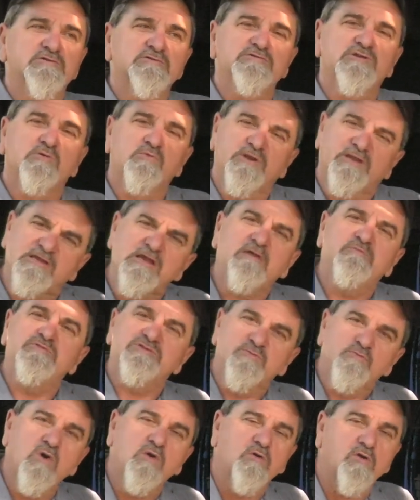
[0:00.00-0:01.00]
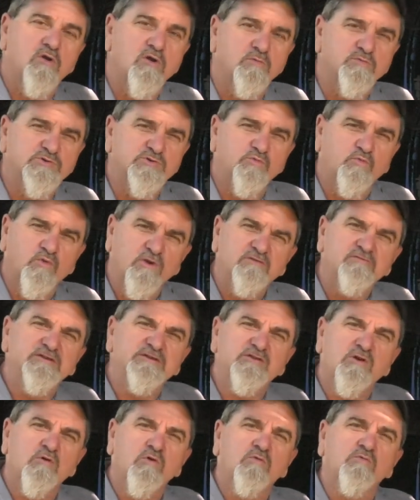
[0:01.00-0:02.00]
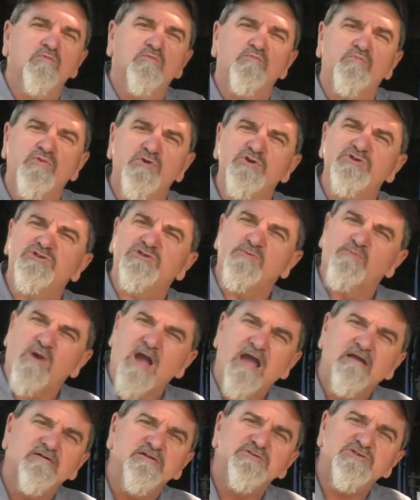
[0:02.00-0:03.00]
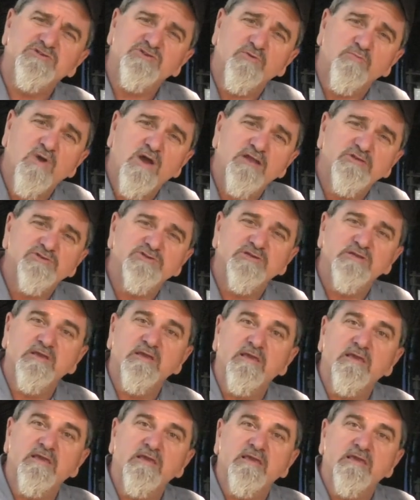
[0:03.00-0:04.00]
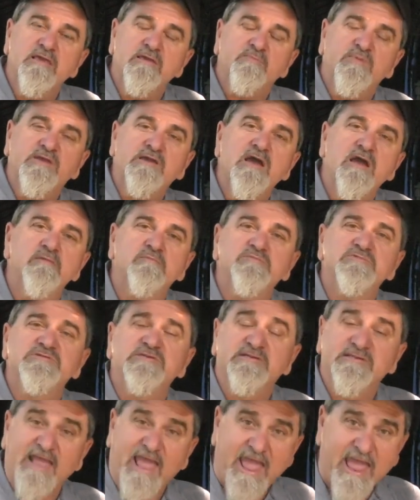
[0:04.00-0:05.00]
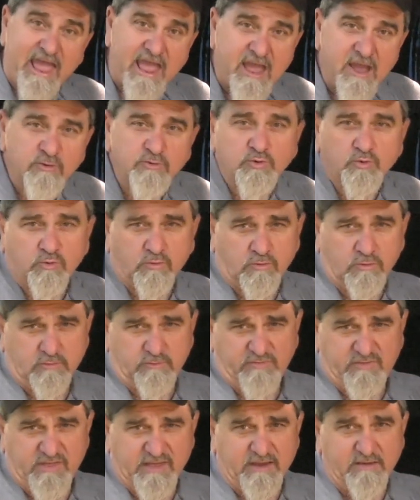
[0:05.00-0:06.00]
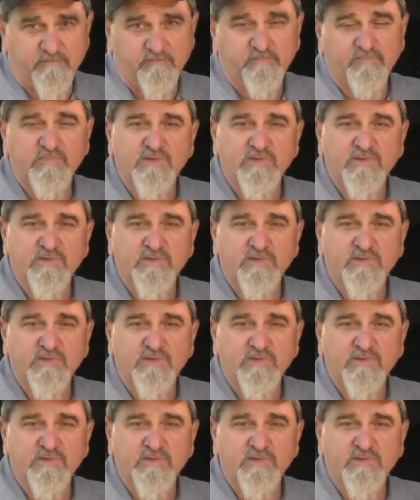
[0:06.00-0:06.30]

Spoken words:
So when it comes to motorhomes, really don't push the mileage so much. It becomes an annual thing.